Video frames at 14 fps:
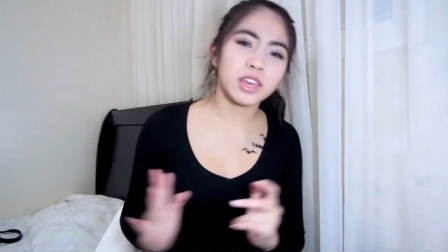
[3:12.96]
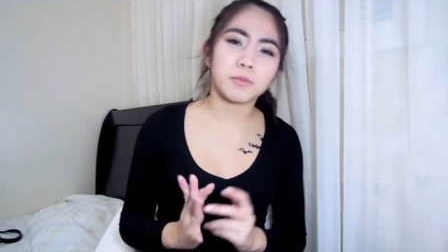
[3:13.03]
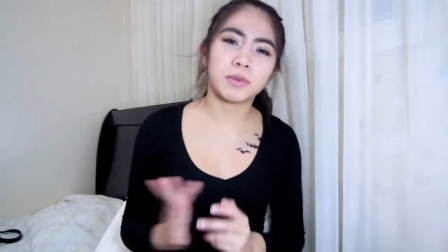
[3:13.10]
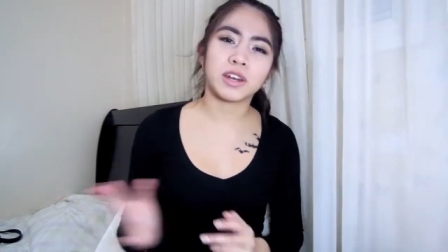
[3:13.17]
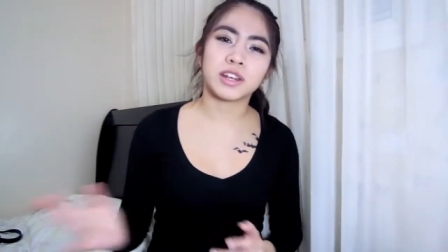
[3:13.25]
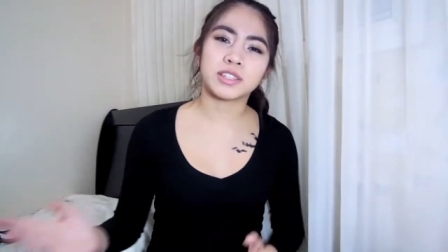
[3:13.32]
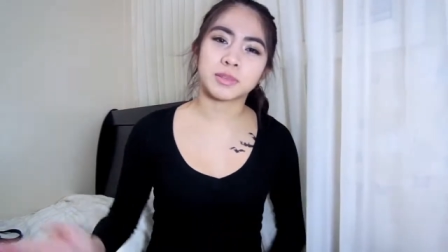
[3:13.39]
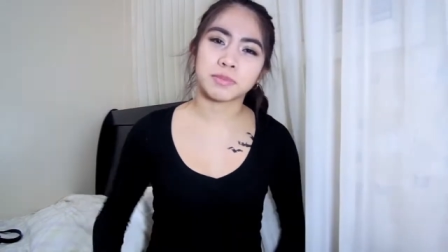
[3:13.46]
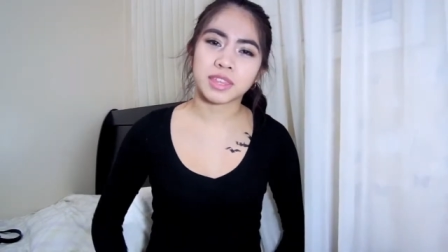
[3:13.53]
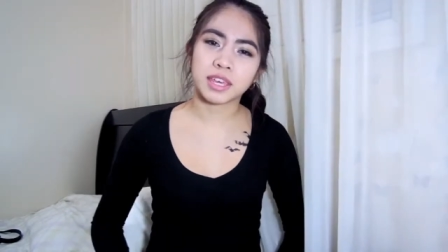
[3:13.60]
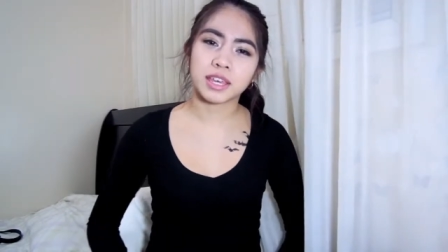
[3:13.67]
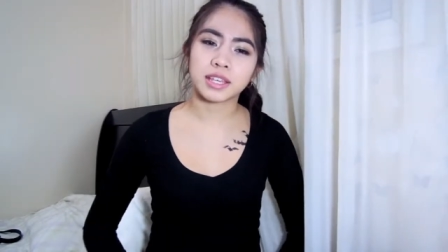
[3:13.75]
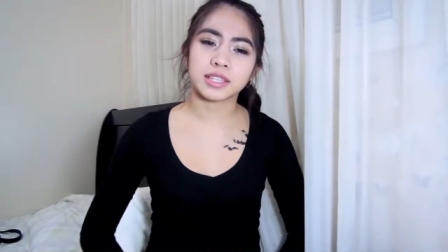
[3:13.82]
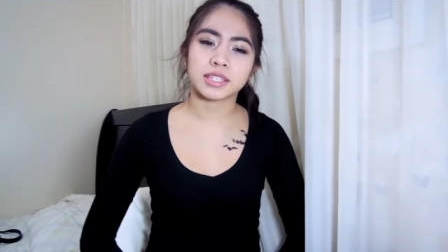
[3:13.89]
They omitted some
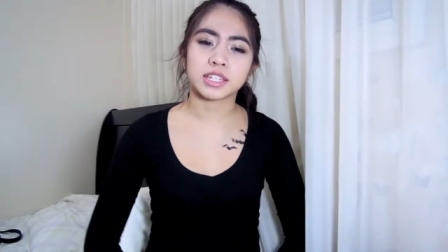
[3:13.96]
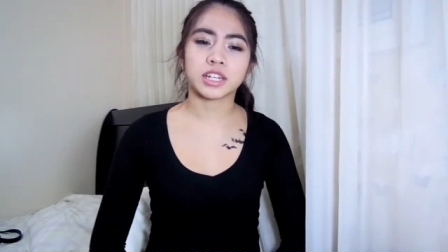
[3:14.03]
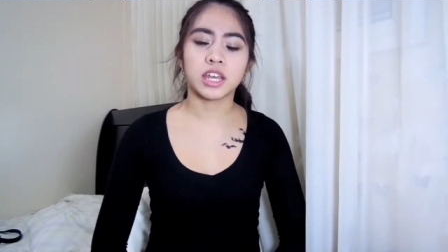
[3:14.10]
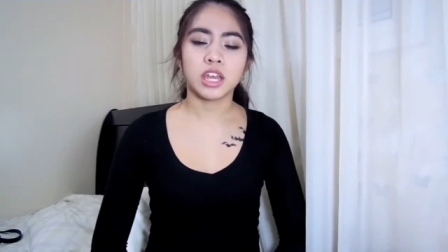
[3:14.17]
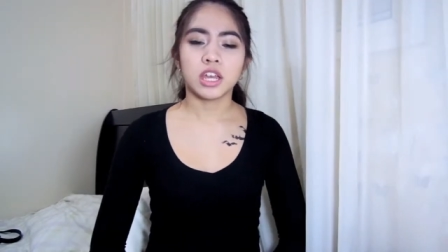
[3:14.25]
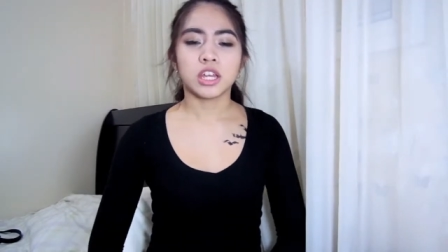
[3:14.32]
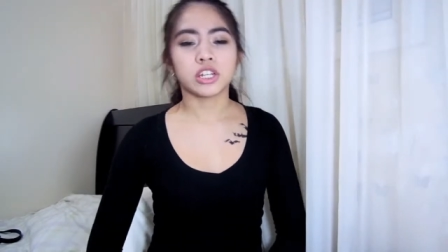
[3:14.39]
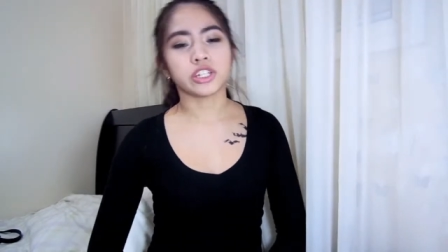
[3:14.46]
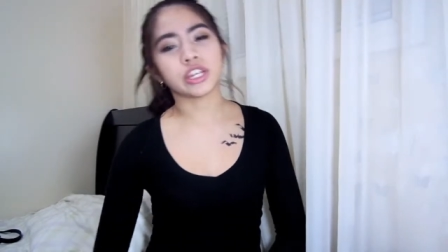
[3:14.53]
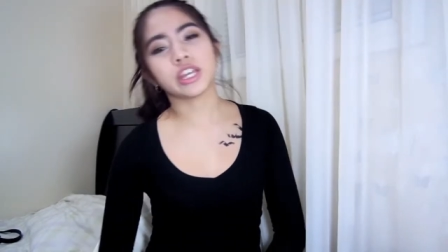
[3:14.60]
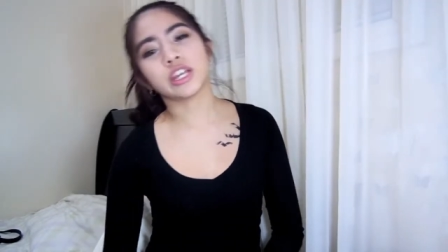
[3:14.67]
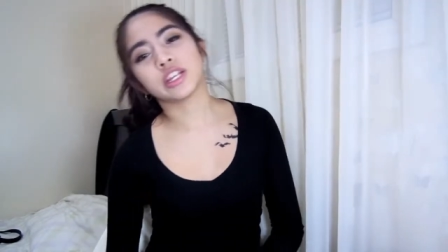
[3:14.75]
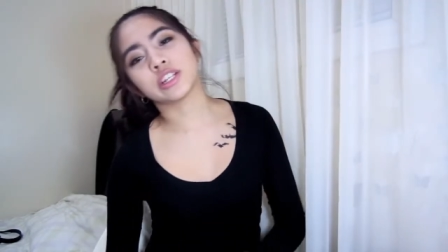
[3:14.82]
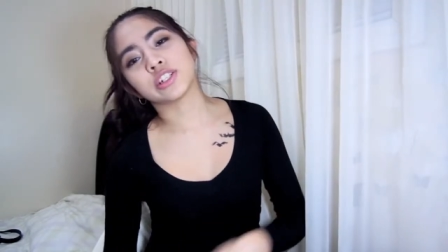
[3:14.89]
things and
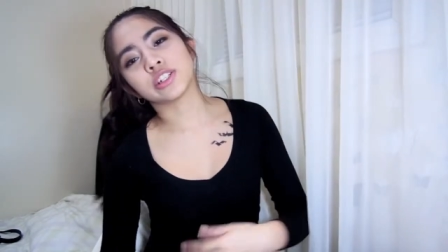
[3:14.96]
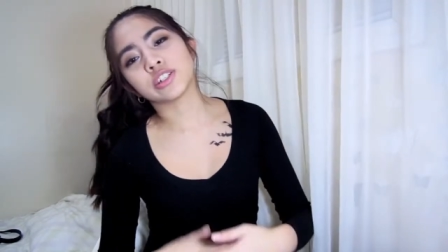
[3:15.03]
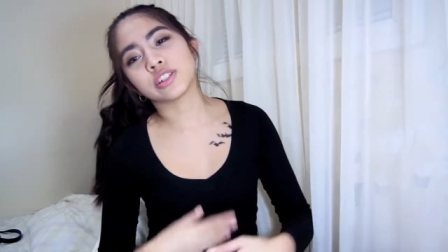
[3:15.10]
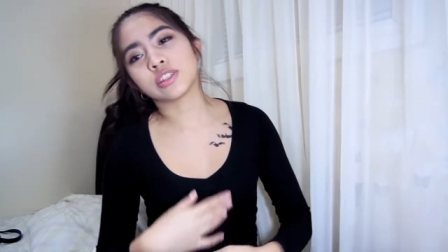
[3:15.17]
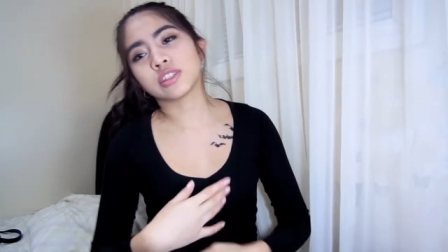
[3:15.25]
changed